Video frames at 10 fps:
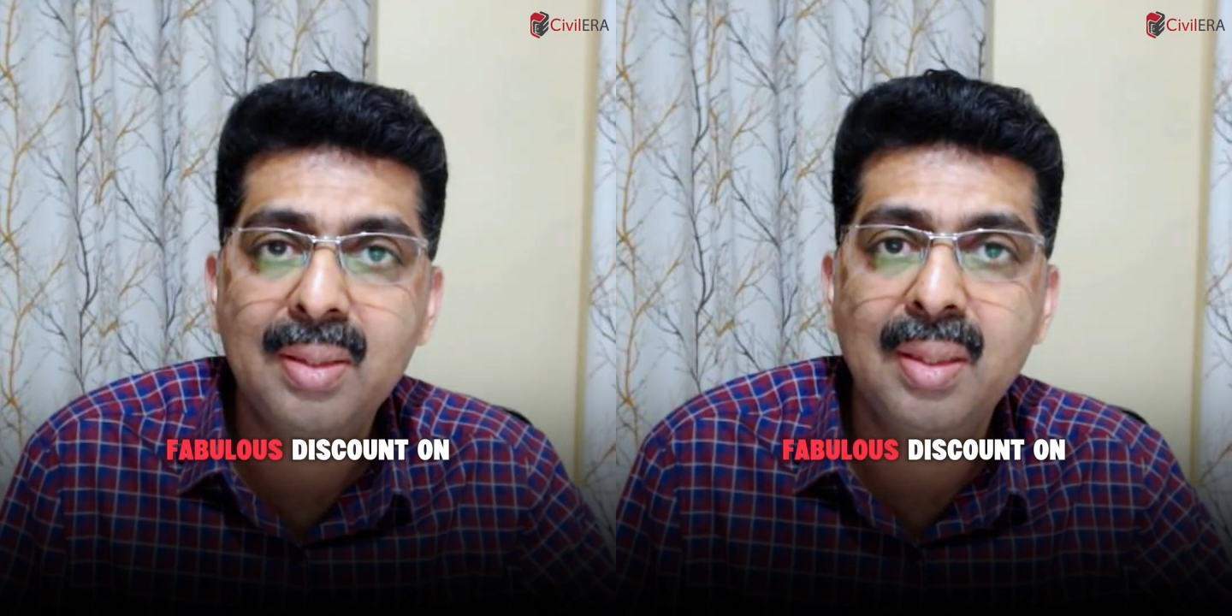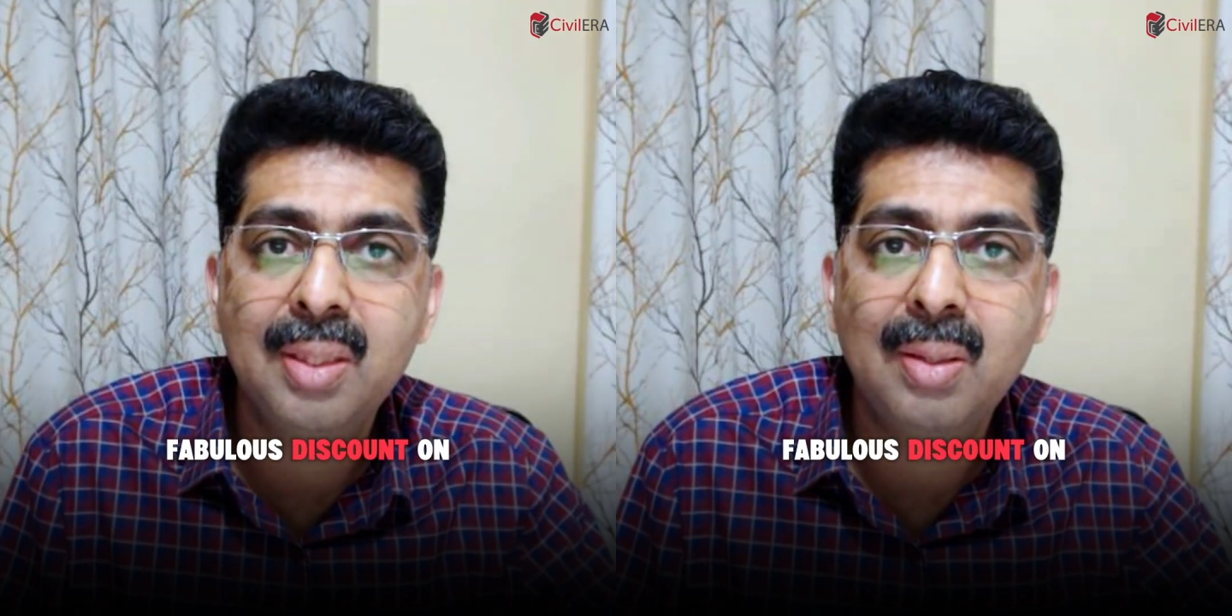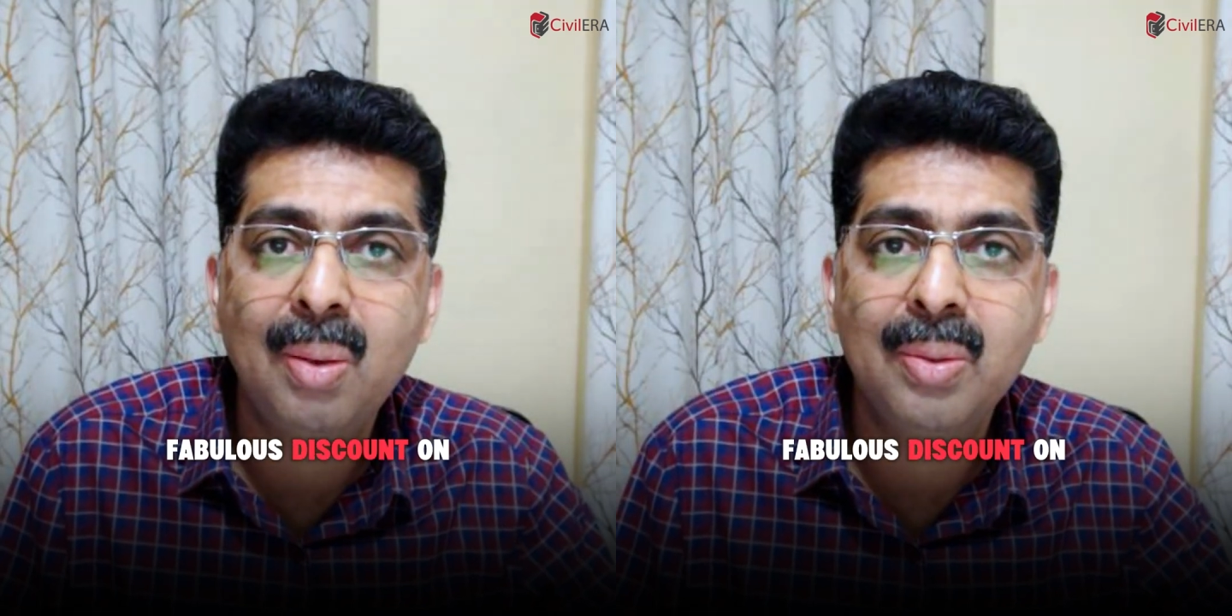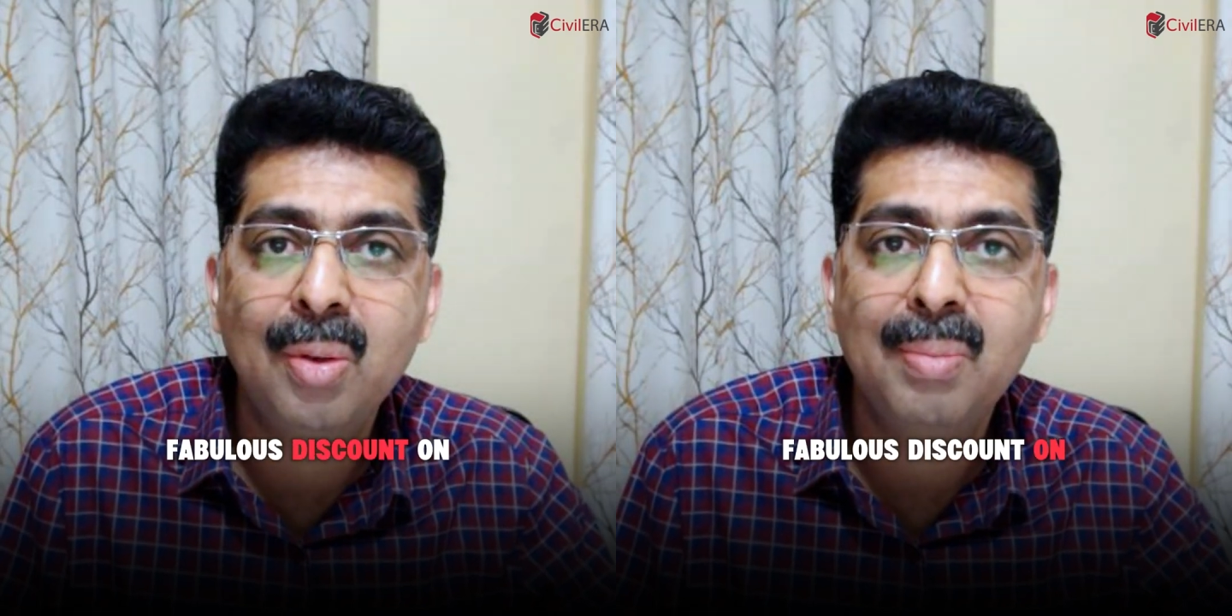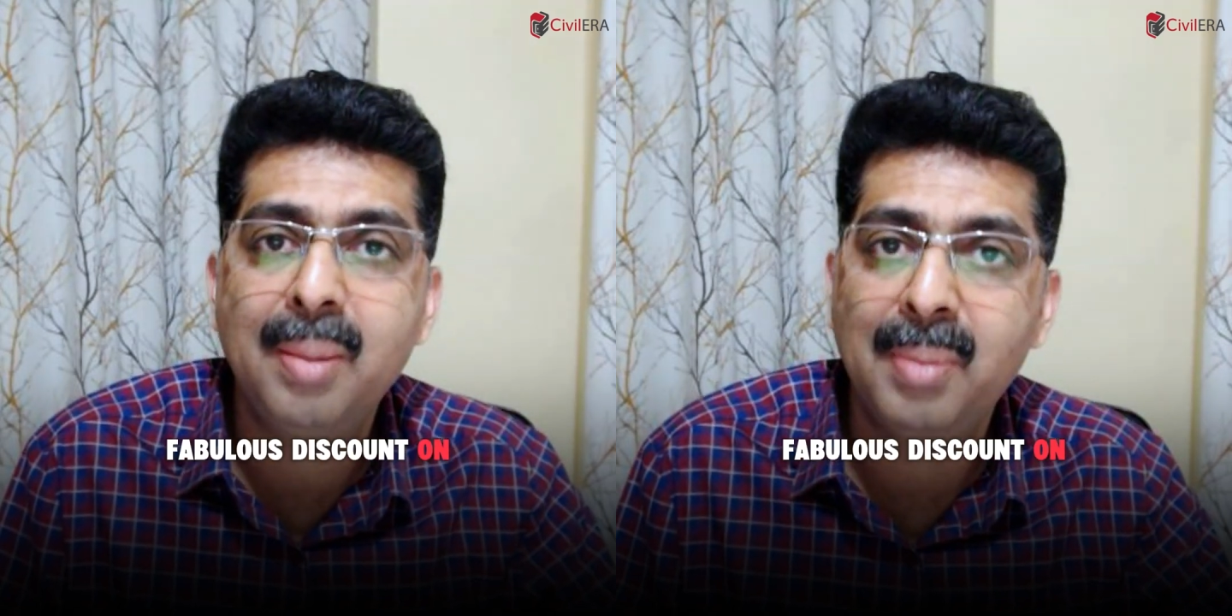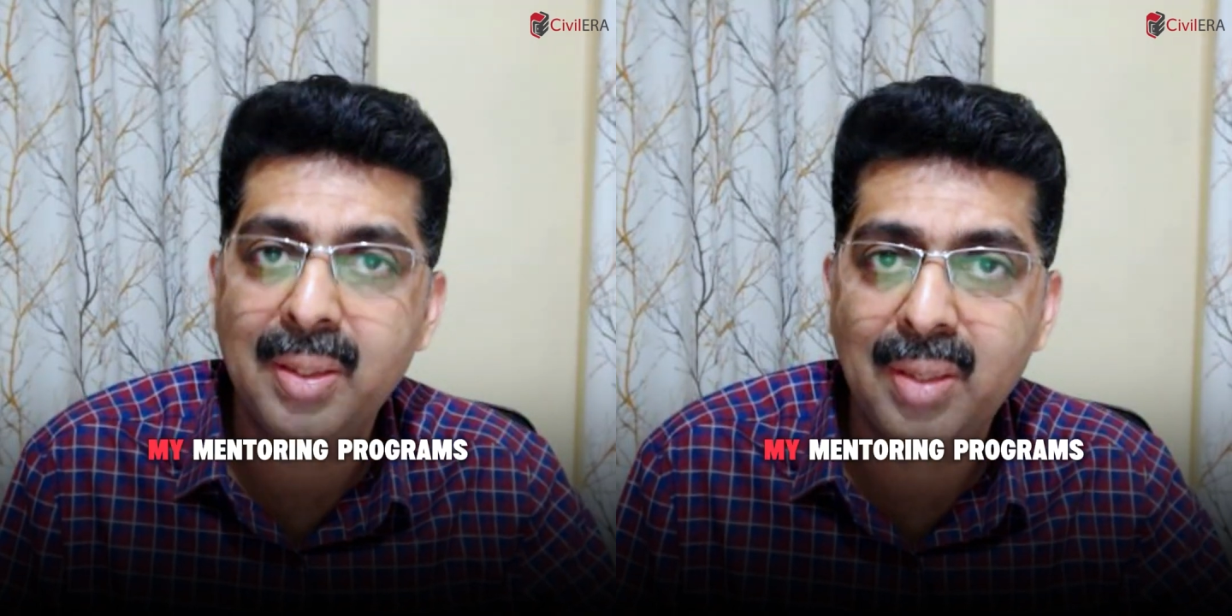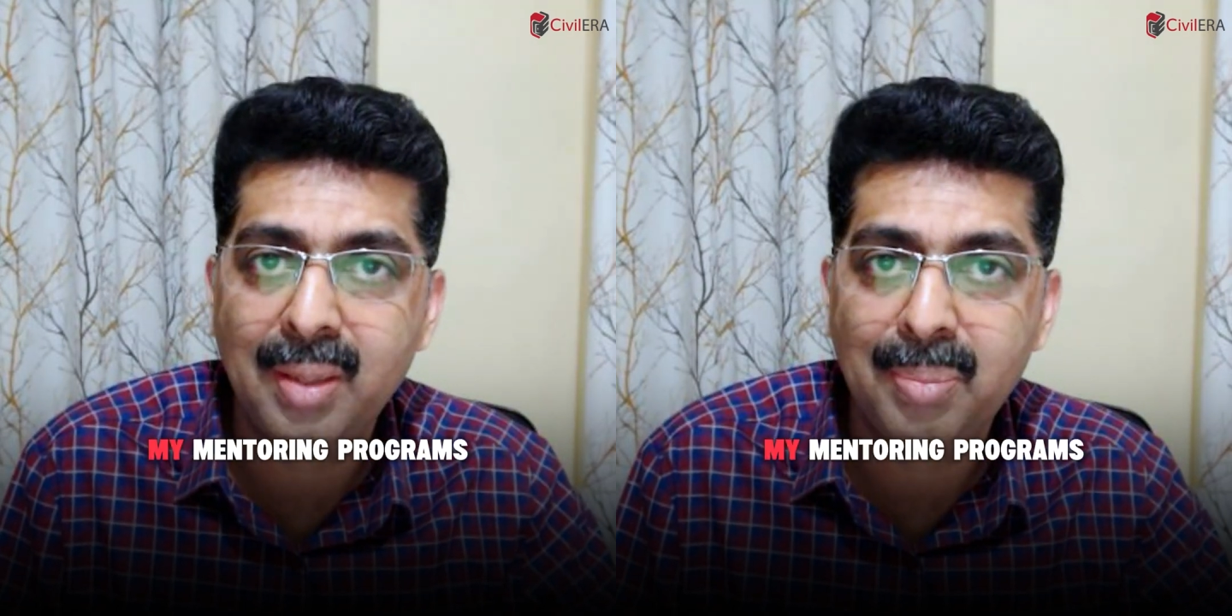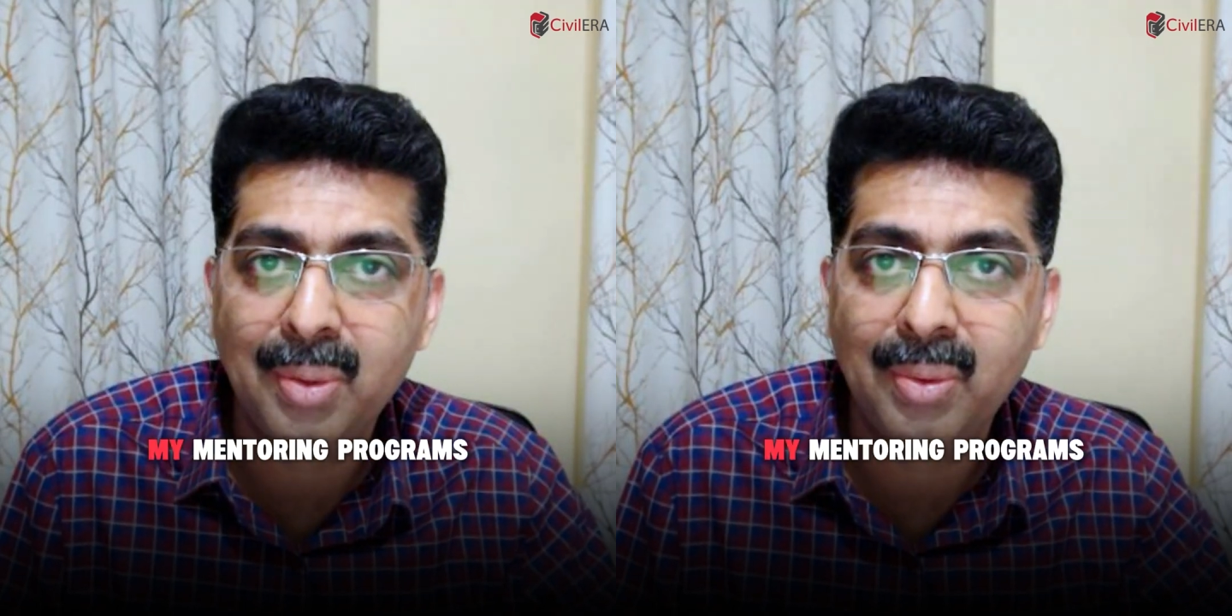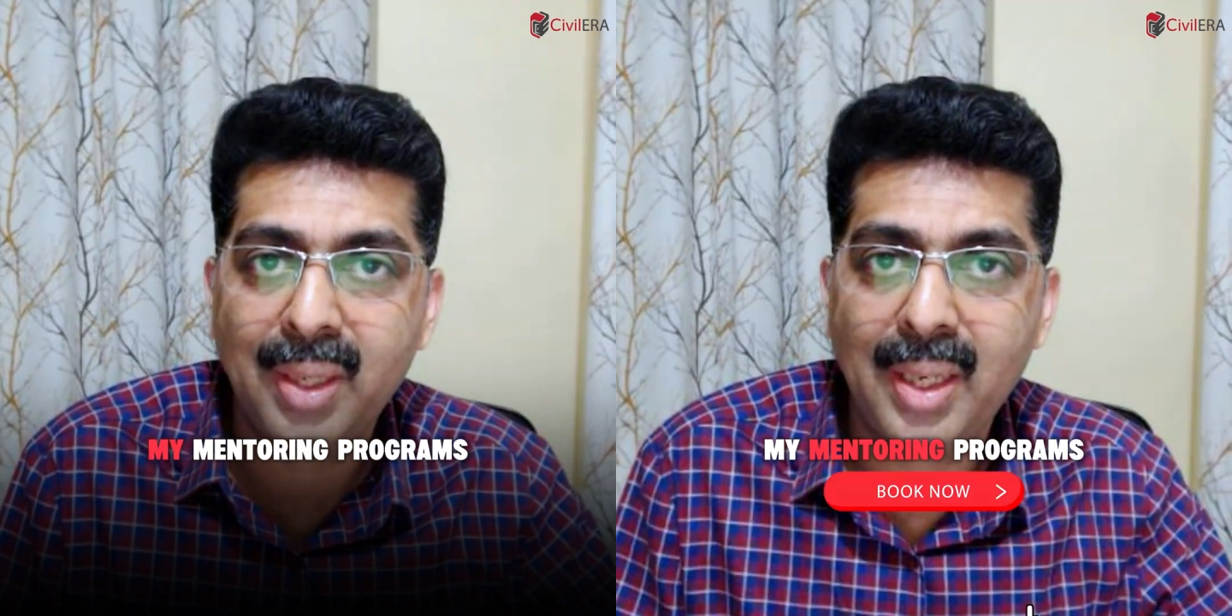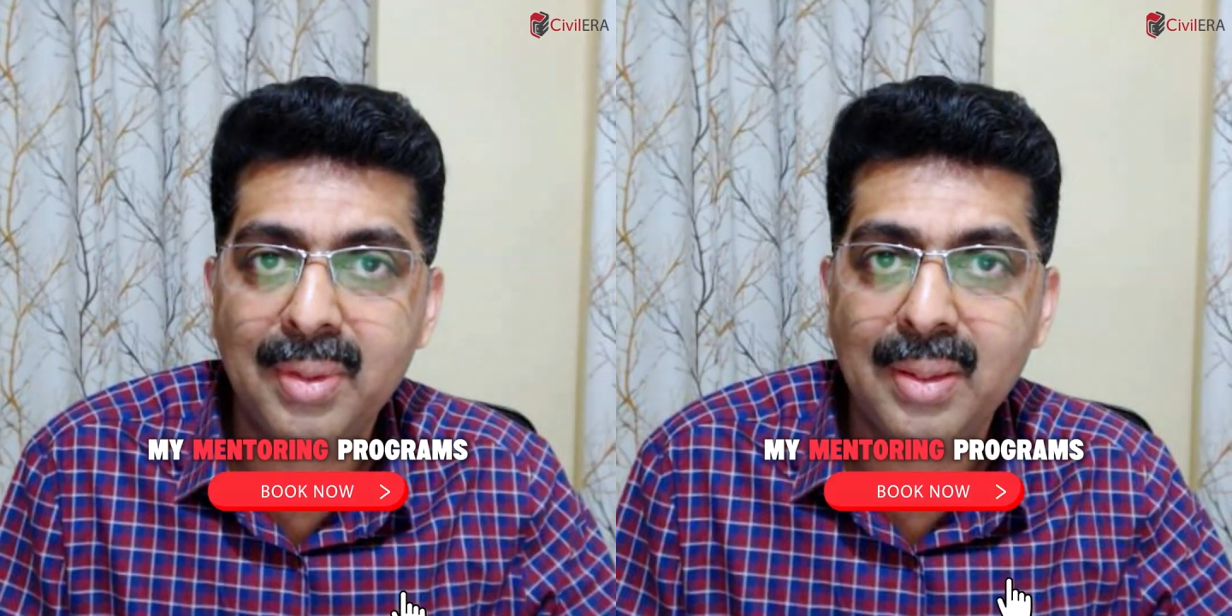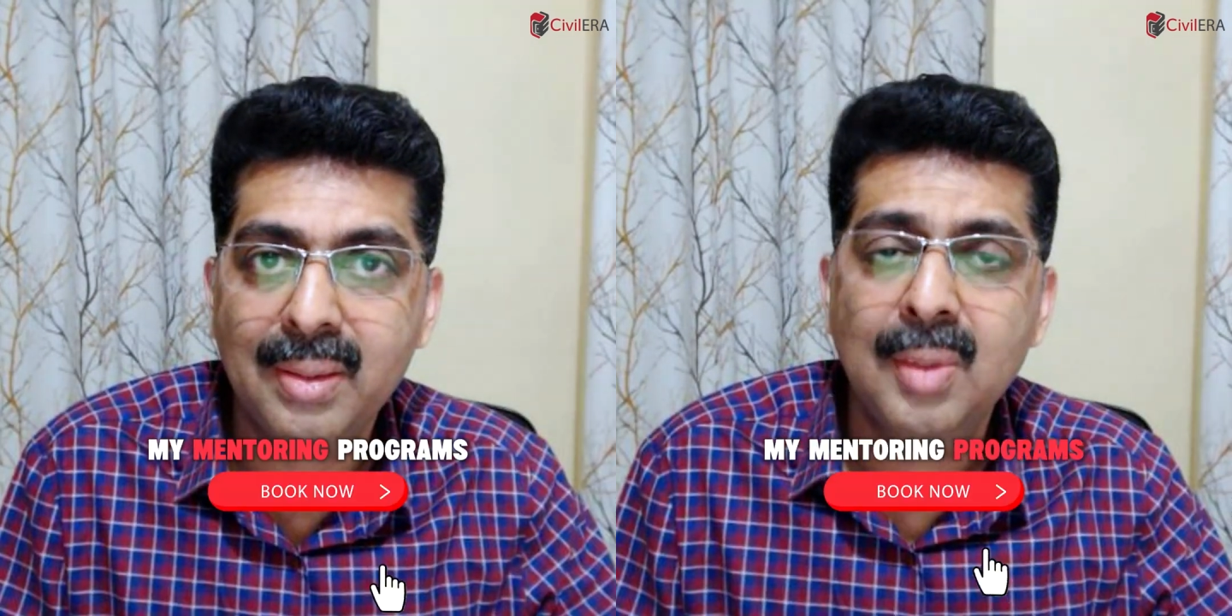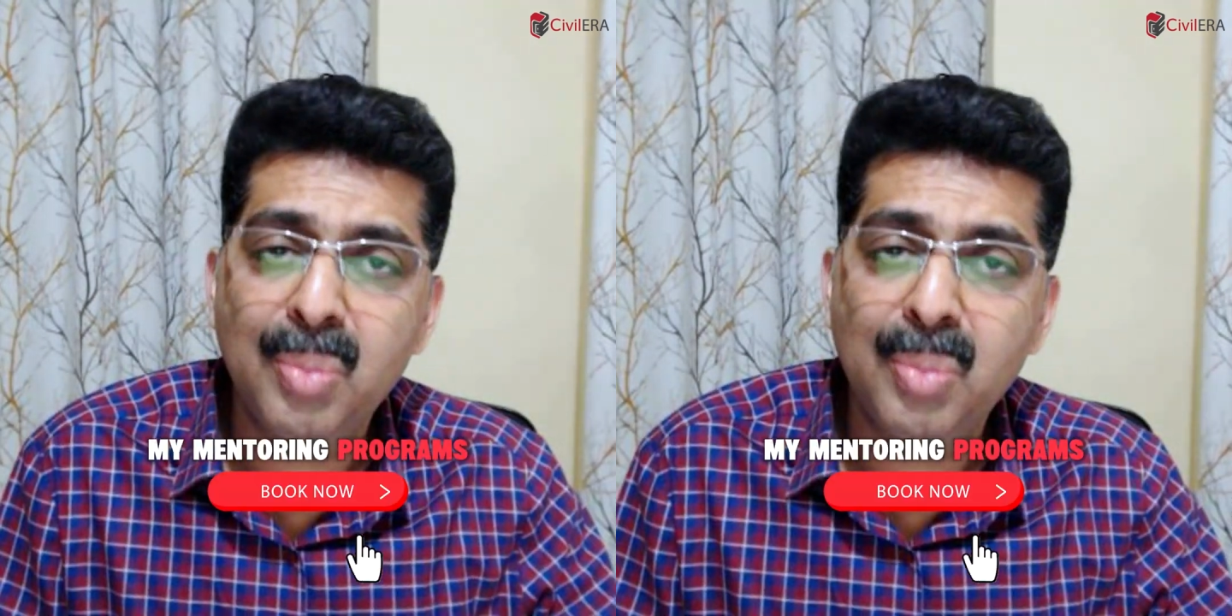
discount on my mentoring programs.